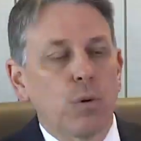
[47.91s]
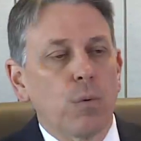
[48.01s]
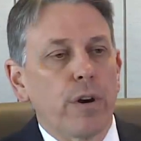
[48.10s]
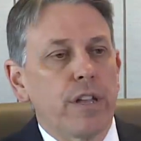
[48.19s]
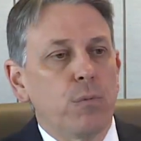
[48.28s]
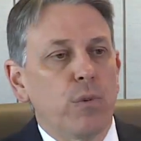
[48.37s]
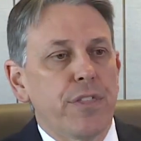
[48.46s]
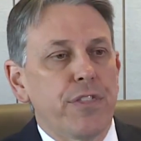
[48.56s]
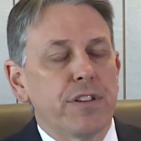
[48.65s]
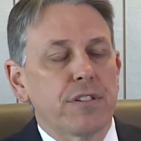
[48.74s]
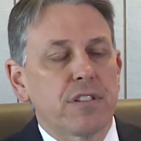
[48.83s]
We're working
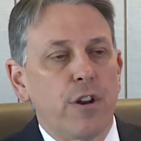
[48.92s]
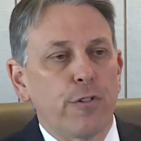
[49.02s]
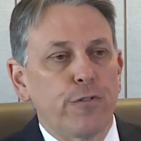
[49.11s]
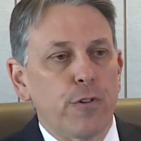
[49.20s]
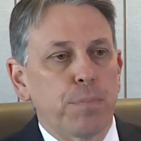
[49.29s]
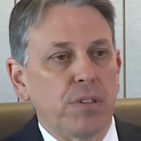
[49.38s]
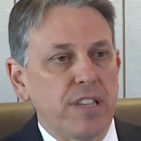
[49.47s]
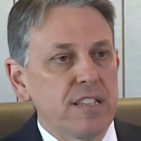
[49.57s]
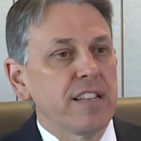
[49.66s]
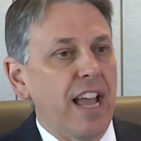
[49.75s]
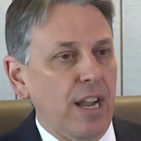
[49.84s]
with the Center for
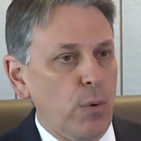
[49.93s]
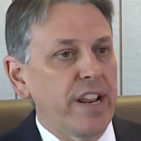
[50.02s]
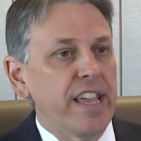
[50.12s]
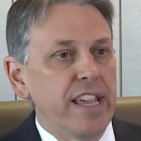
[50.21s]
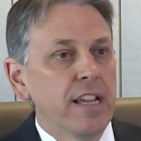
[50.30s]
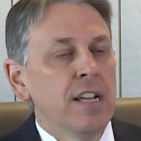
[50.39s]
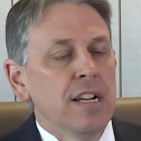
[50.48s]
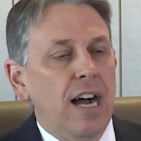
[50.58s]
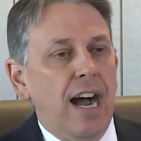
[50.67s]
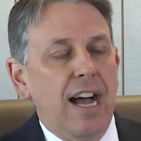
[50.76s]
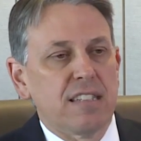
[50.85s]
Policing Equity.
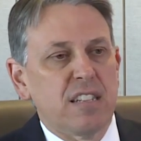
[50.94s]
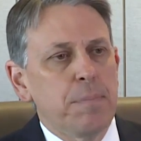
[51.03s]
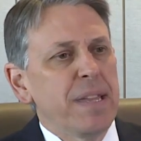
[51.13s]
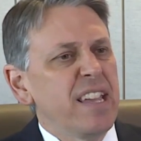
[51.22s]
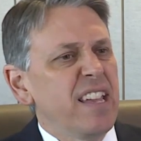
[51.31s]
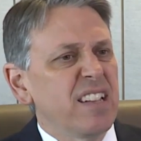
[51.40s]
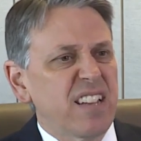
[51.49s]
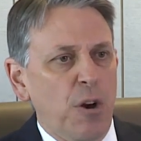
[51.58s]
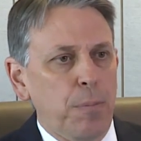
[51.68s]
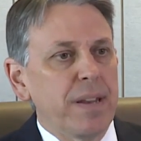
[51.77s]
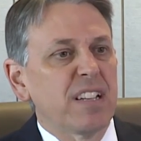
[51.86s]
Uh, CPE is
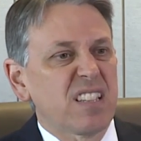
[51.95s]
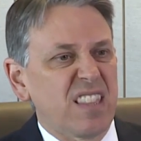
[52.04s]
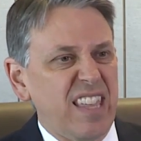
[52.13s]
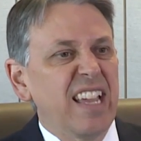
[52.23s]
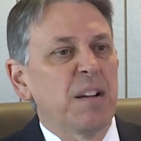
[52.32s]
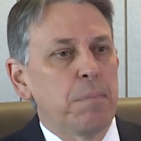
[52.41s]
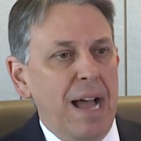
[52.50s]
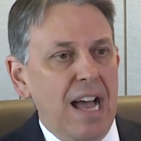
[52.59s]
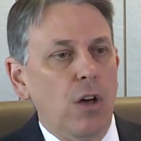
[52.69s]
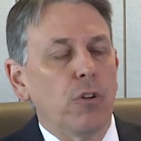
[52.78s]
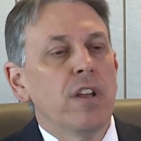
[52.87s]
helping us think
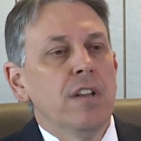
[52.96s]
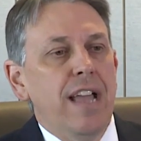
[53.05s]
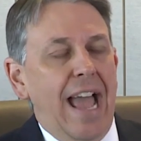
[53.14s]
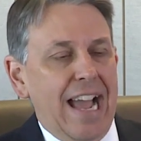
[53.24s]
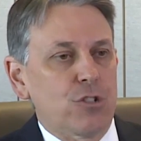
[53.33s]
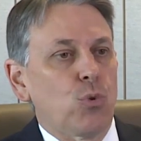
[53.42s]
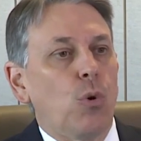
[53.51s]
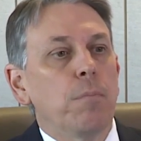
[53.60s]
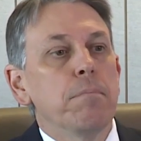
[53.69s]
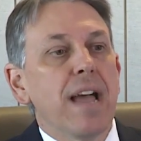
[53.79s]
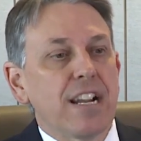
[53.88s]
about
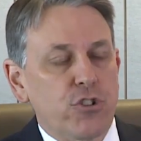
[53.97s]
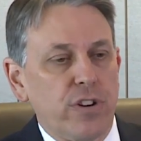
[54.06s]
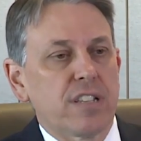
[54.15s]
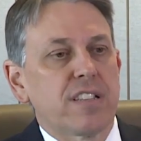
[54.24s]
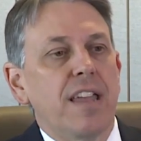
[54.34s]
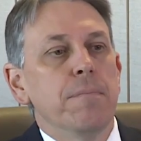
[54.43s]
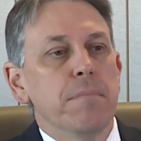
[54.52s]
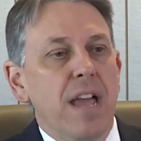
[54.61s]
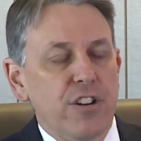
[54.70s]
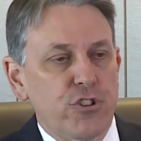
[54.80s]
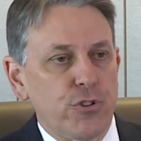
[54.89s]
actual metrics and
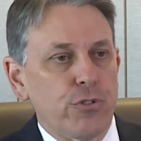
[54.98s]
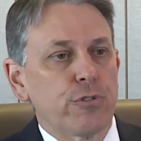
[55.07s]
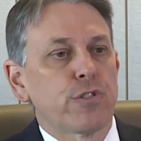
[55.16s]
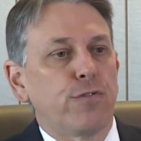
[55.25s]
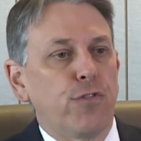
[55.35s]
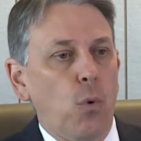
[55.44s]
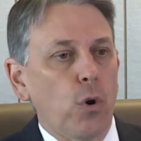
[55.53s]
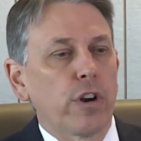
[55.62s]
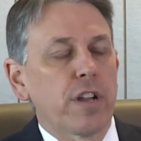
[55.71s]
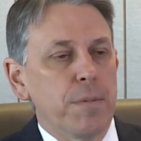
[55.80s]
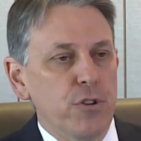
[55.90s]
measures
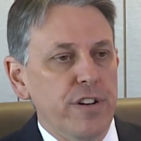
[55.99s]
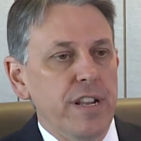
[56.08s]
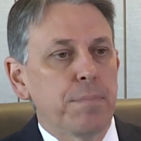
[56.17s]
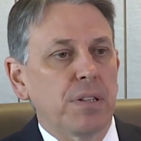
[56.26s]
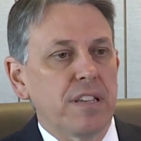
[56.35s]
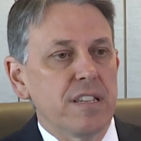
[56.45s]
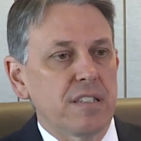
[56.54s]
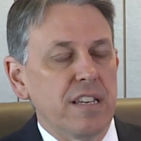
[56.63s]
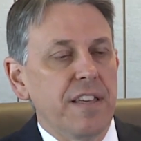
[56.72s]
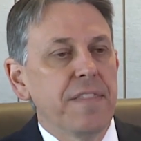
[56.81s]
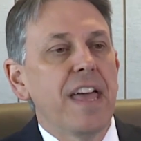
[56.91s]
for community
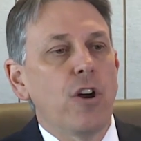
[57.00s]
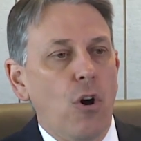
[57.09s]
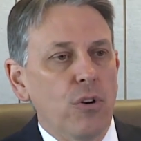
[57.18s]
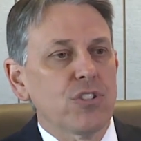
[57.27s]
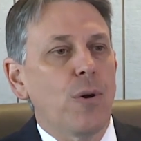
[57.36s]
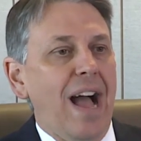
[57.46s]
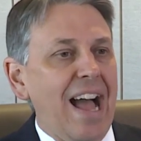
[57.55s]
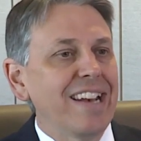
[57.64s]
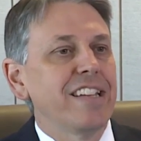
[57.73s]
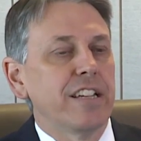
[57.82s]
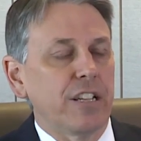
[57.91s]
policing. And then also,
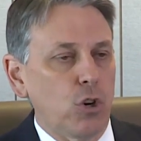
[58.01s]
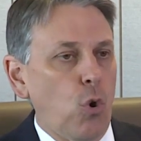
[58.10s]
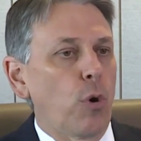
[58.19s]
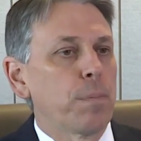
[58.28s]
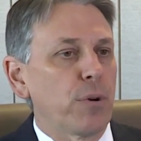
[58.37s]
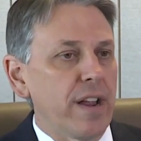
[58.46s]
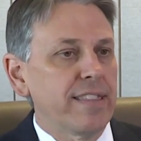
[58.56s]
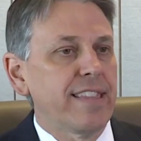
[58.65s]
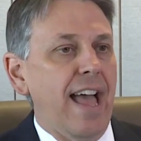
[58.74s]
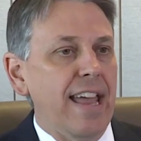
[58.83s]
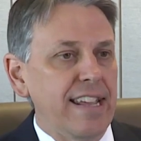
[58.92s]
how do you
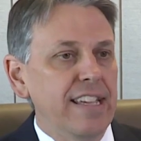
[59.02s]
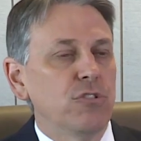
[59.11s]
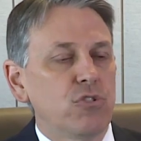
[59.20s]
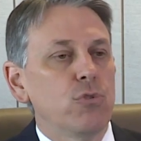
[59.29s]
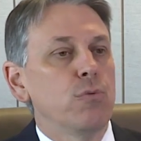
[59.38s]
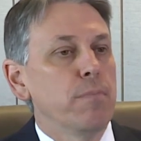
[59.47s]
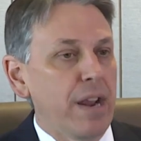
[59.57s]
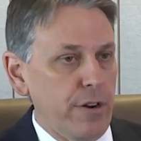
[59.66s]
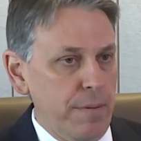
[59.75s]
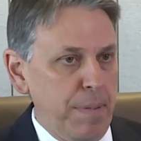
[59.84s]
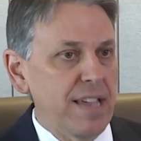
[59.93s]
incorporate that into
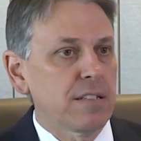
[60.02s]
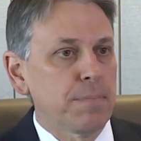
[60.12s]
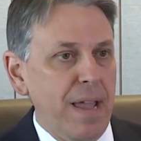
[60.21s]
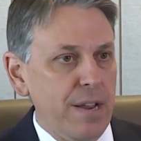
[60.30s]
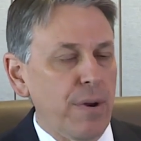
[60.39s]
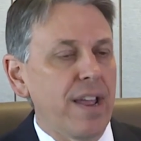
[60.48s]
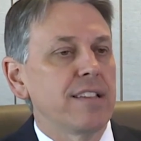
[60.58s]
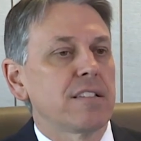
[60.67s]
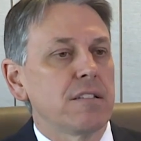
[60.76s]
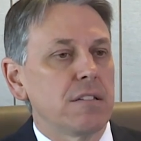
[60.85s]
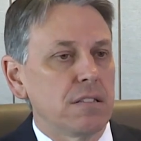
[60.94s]
merit based pay
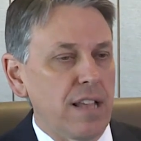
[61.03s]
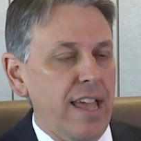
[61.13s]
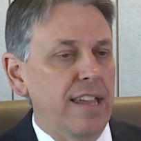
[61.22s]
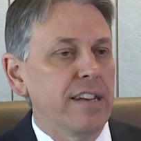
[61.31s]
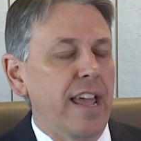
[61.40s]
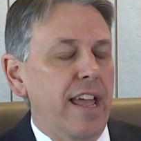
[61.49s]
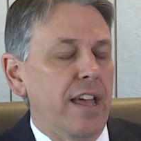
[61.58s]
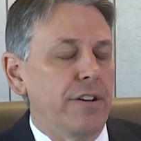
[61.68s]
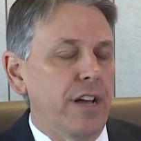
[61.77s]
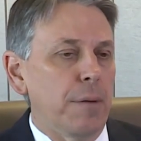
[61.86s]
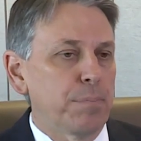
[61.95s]
raises and,
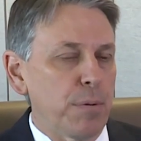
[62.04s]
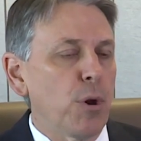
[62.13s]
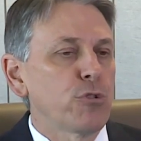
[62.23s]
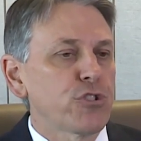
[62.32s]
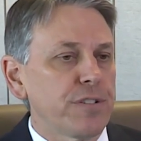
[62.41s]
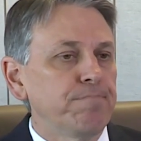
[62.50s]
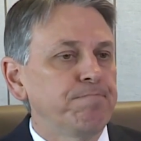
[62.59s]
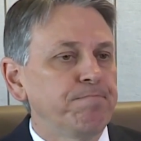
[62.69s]
and uh, promotion?